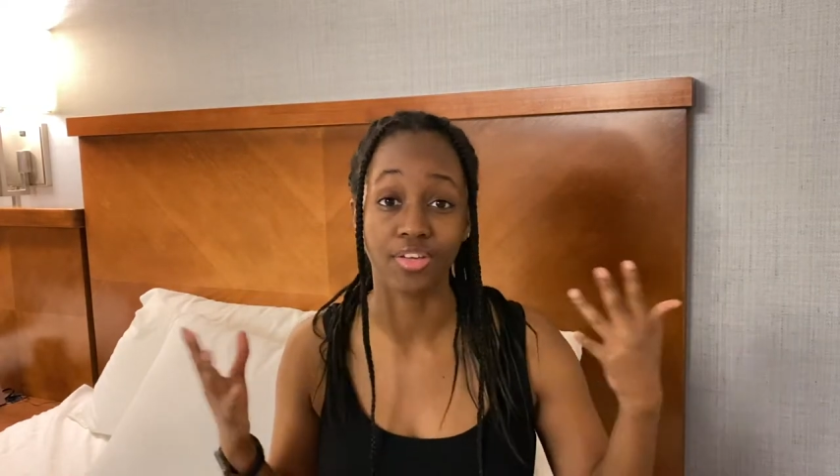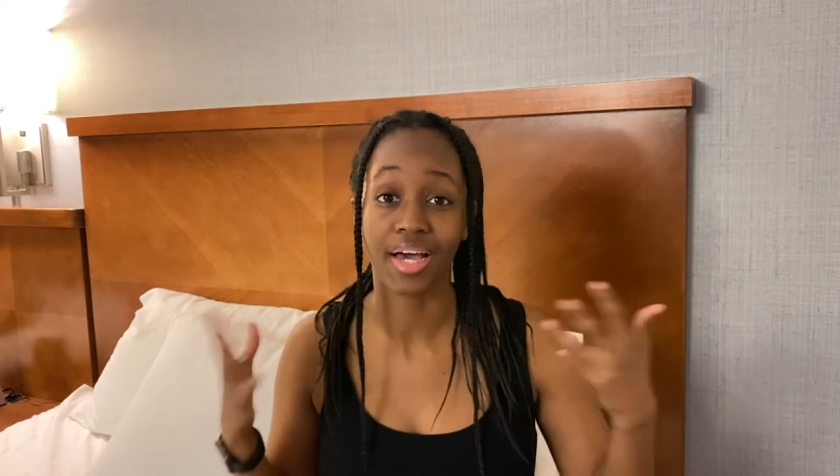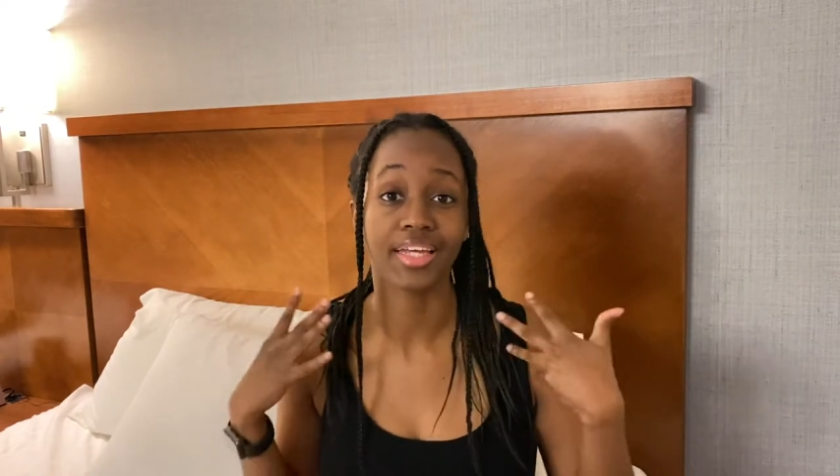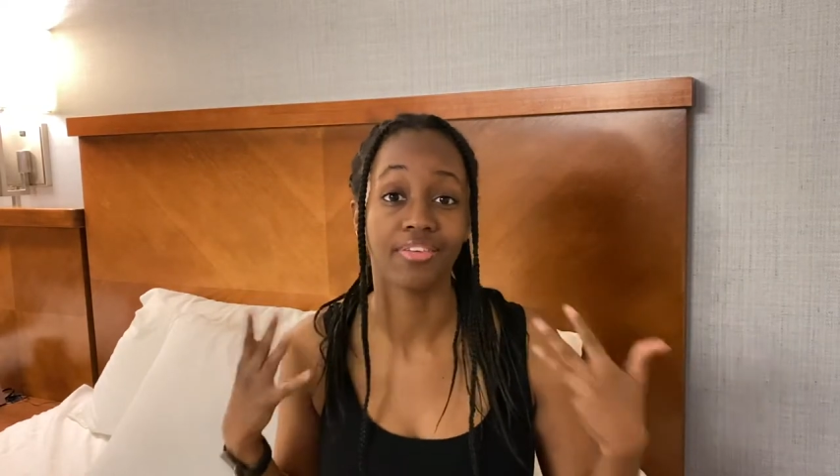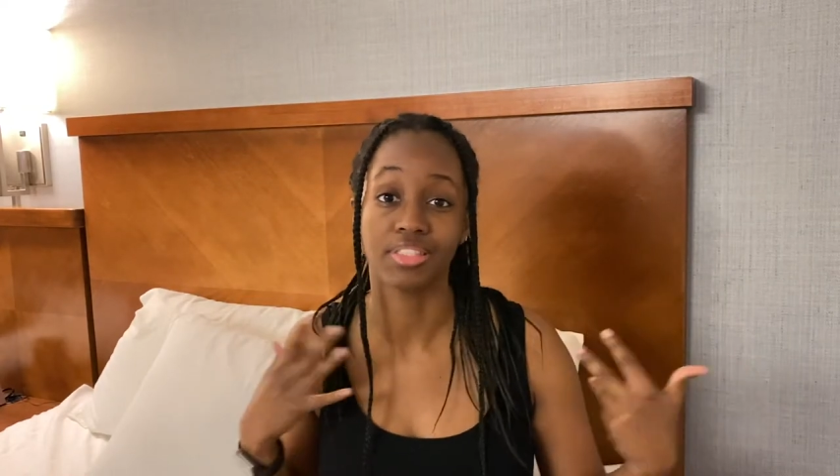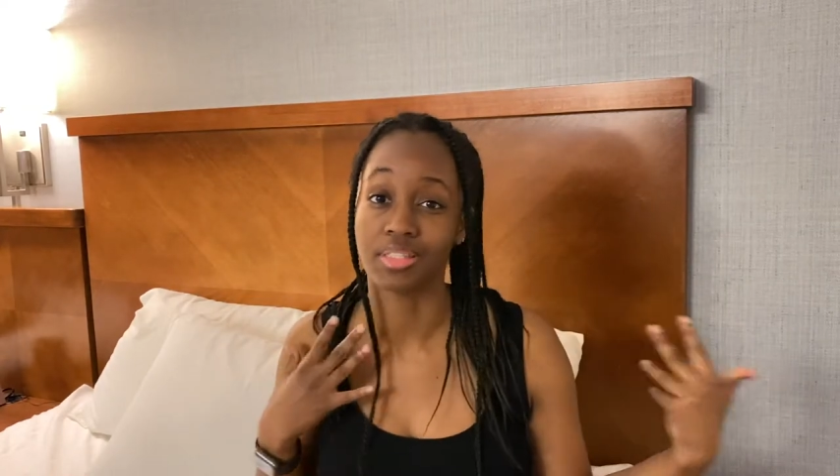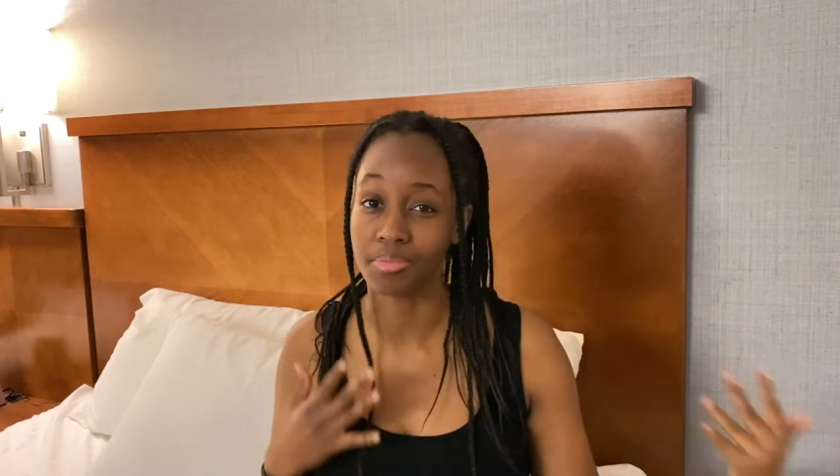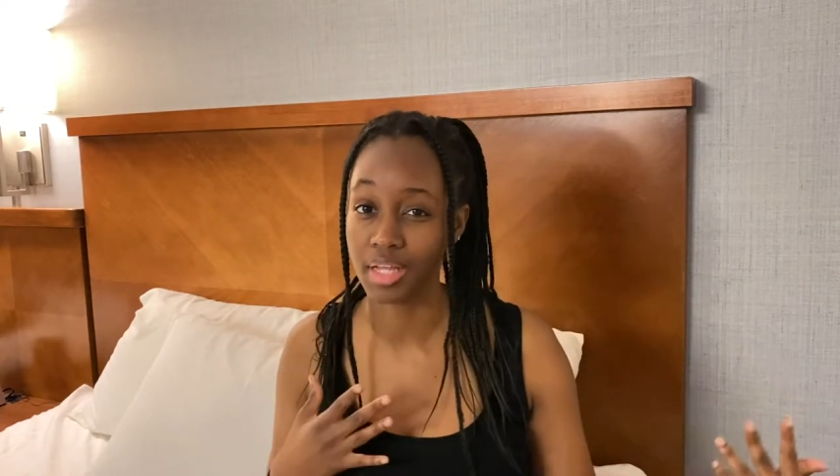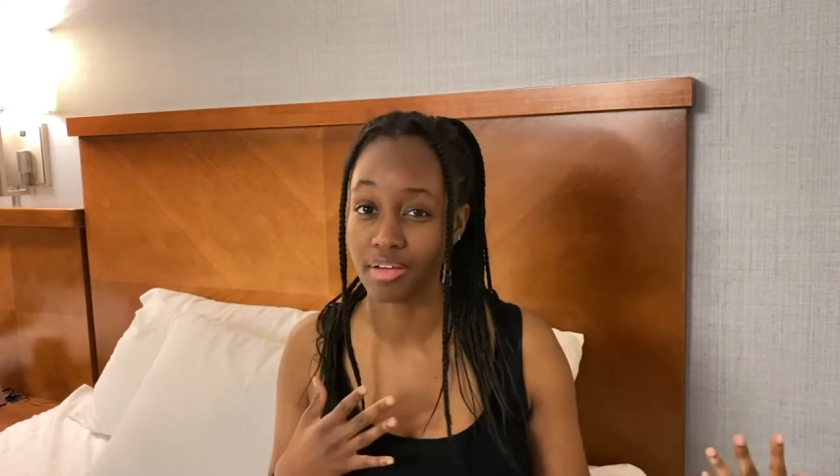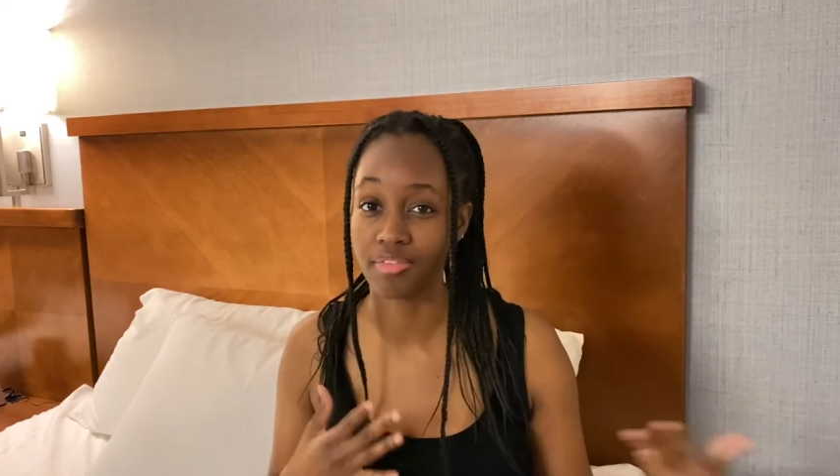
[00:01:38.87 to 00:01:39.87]
You gotta give it some
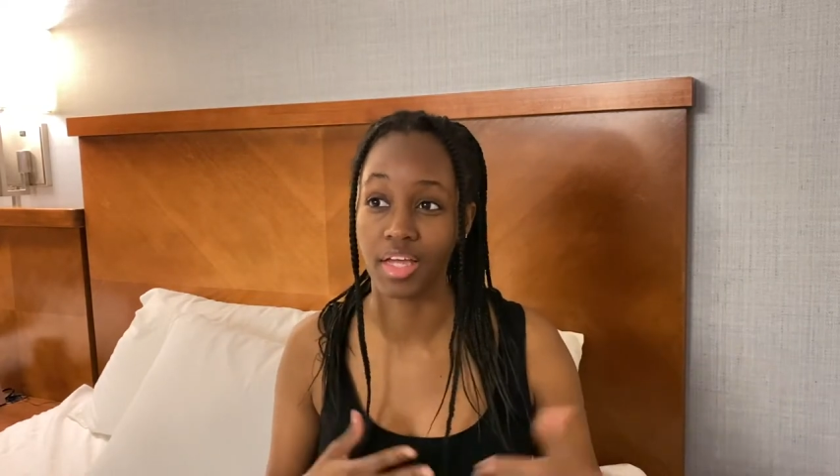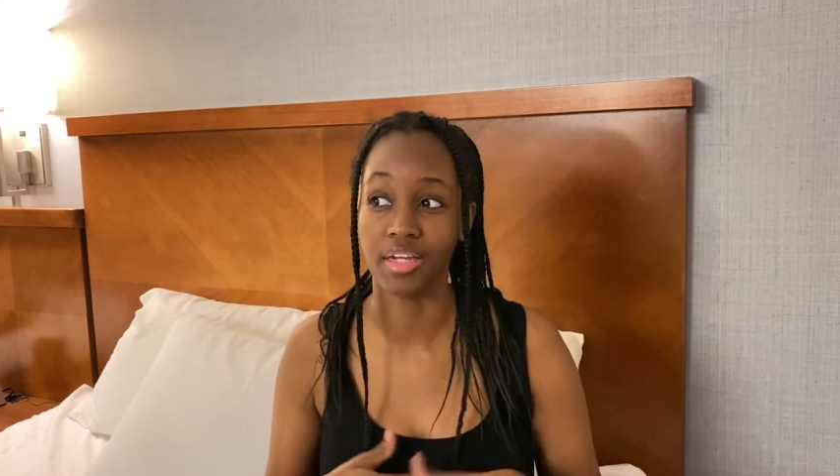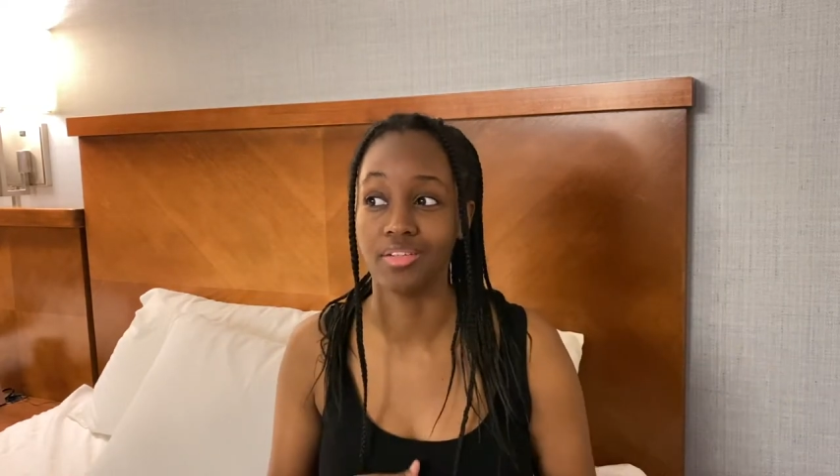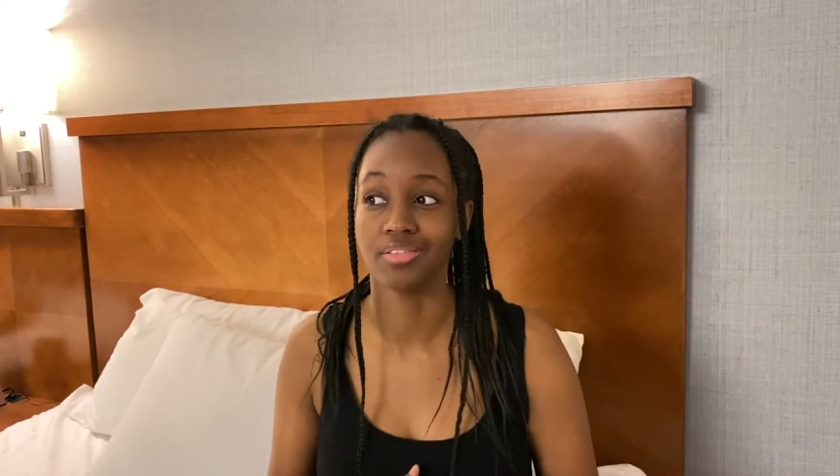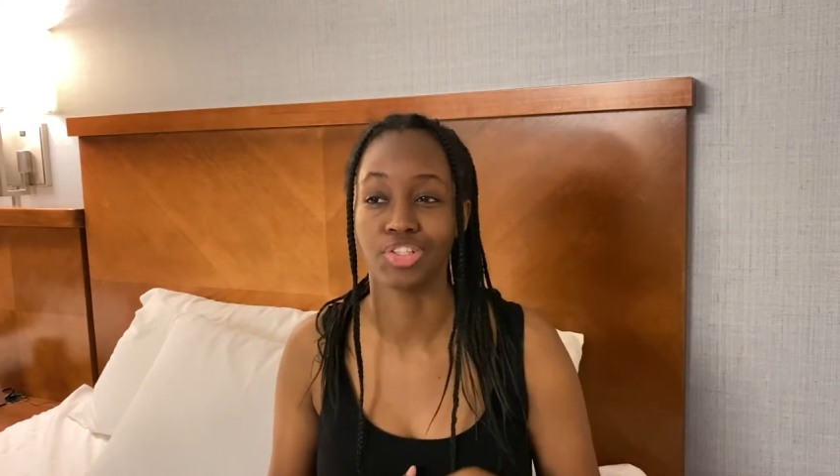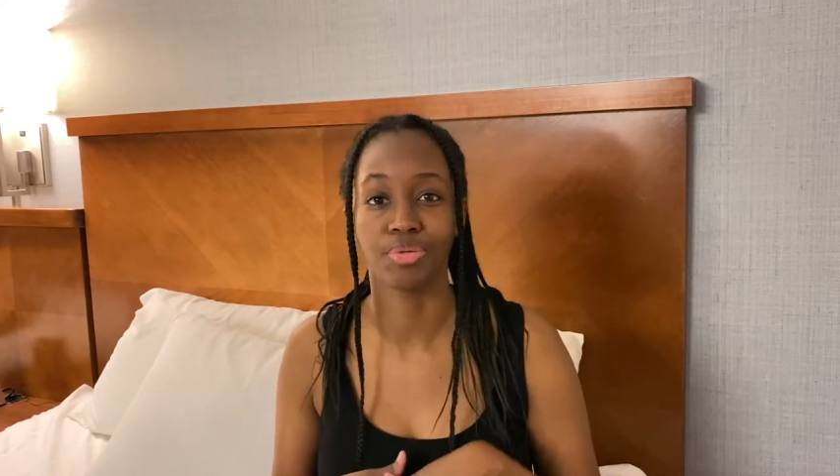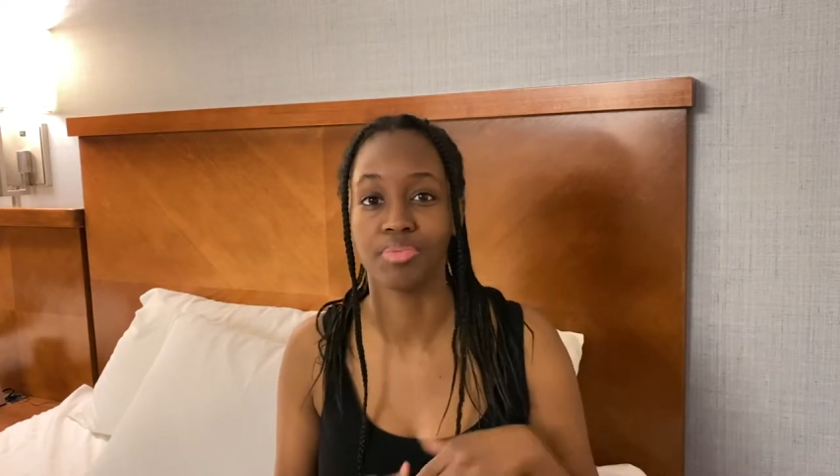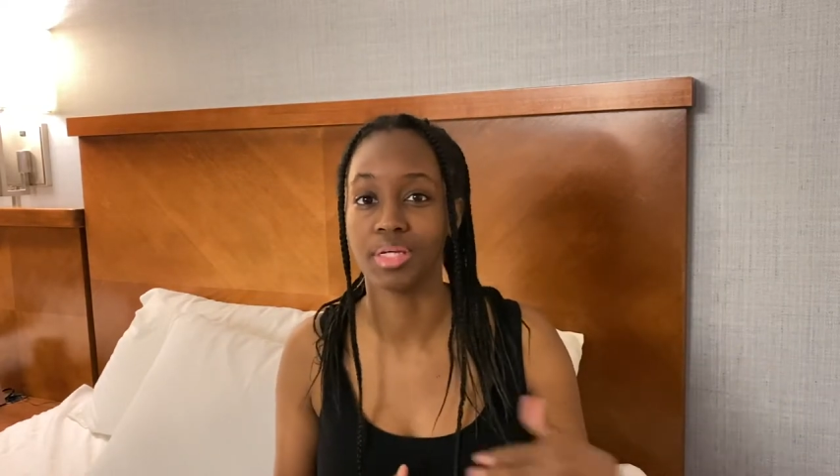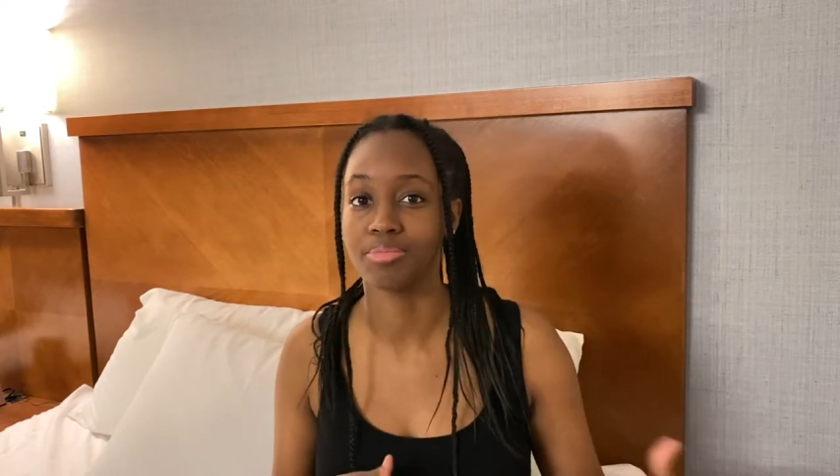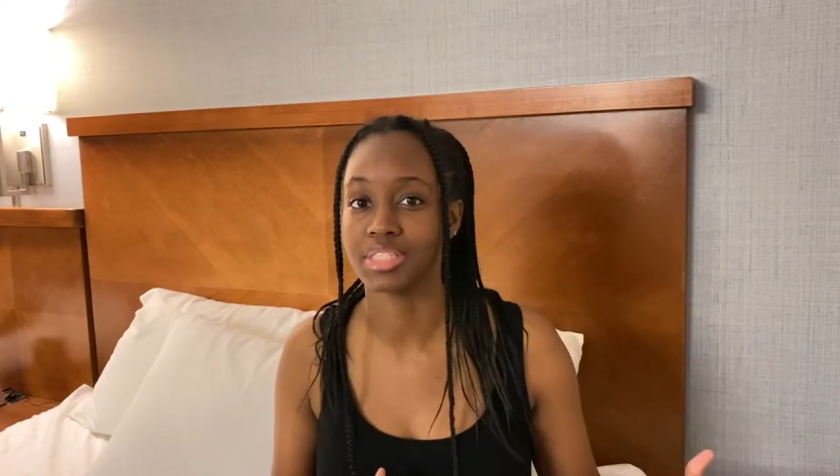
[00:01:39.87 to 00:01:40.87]
love. And during
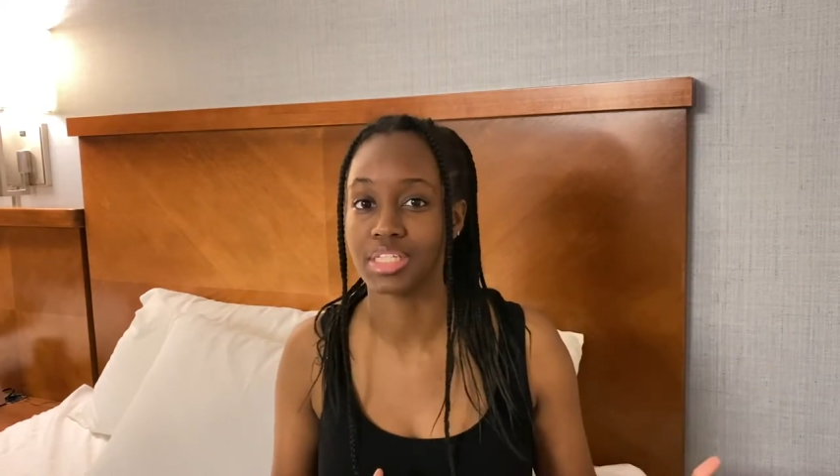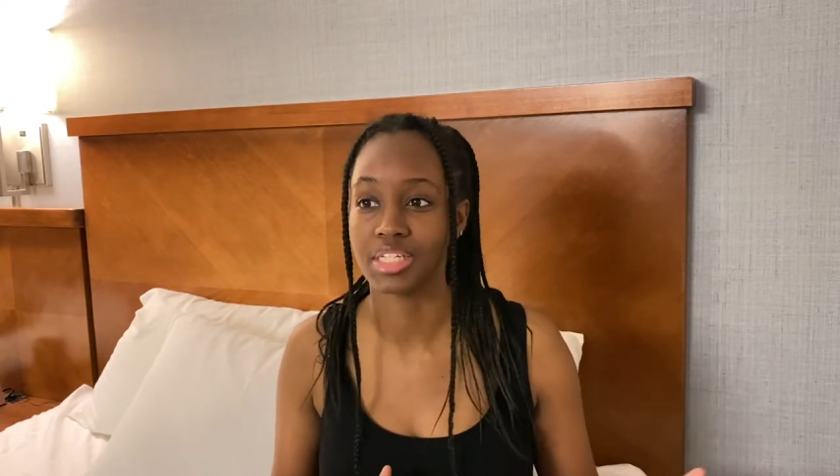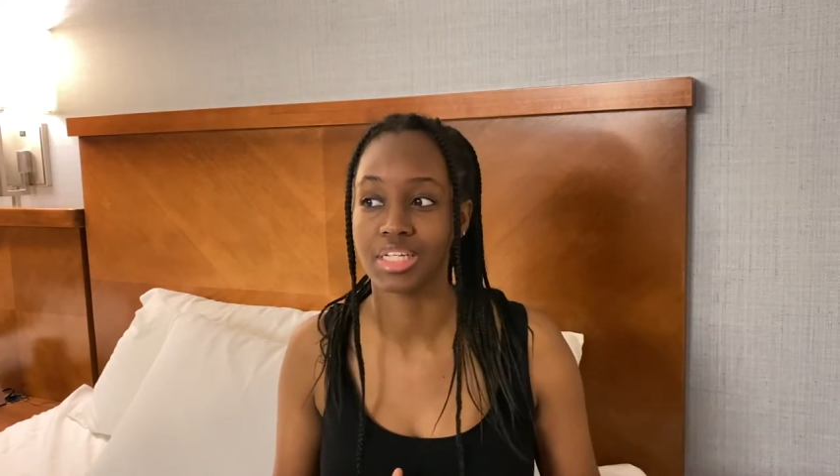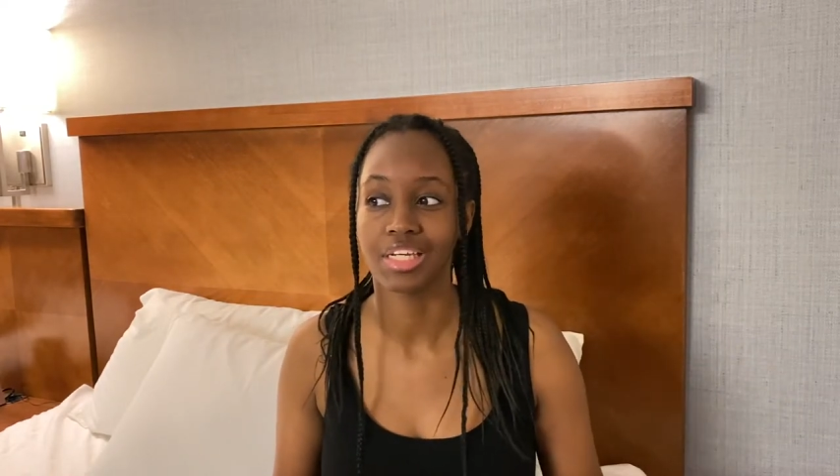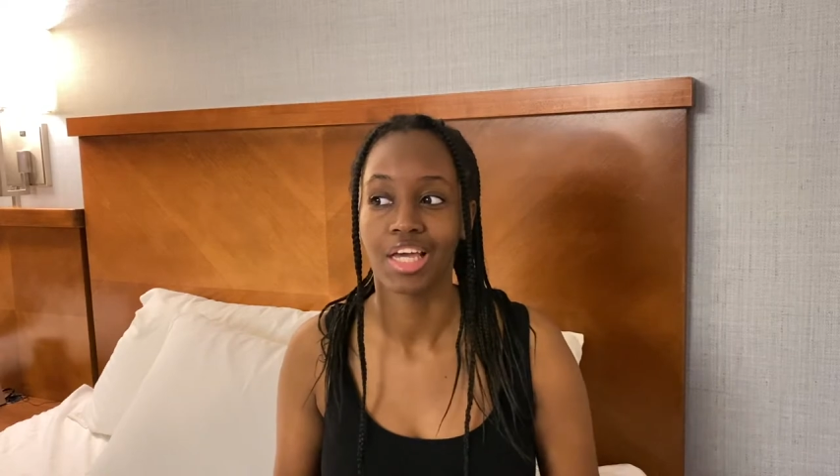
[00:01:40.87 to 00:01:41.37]
BMT,